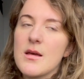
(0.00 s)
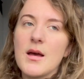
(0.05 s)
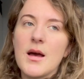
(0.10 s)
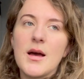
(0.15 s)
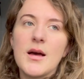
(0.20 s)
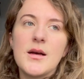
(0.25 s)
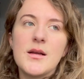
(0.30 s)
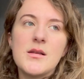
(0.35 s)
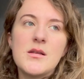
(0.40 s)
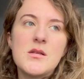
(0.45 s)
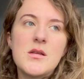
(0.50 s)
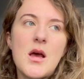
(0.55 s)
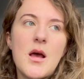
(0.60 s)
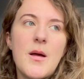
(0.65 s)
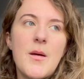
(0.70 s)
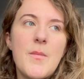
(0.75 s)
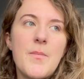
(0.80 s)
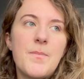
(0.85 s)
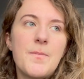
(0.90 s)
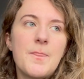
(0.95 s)
and
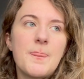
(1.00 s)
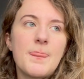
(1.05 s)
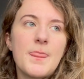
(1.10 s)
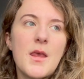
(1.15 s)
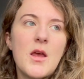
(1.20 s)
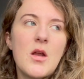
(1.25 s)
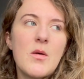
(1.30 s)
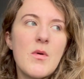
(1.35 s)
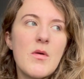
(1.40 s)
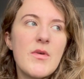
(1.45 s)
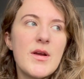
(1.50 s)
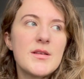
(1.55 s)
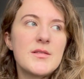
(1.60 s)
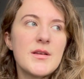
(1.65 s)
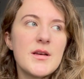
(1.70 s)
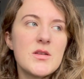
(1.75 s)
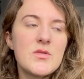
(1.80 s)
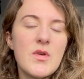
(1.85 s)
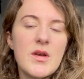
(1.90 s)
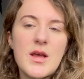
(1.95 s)
you know, my rest
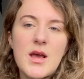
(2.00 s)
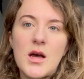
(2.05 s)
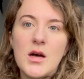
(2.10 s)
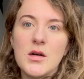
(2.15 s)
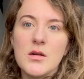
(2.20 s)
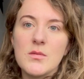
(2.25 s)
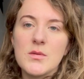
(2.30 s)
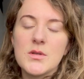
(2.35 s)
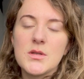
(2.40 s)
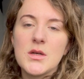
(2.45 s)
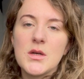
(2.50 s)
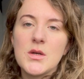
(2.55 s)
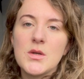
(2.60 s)
days really helped,